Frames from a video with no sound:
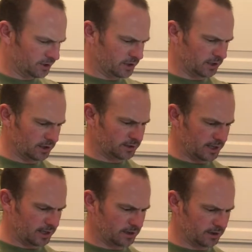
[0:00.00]
gonna
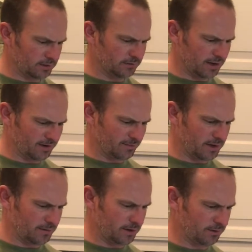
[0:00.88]
take like
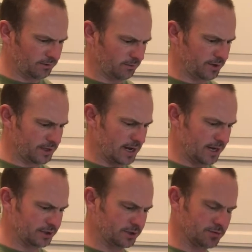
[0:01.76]
maybe 3
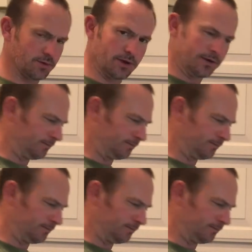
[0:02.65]
dashes with it.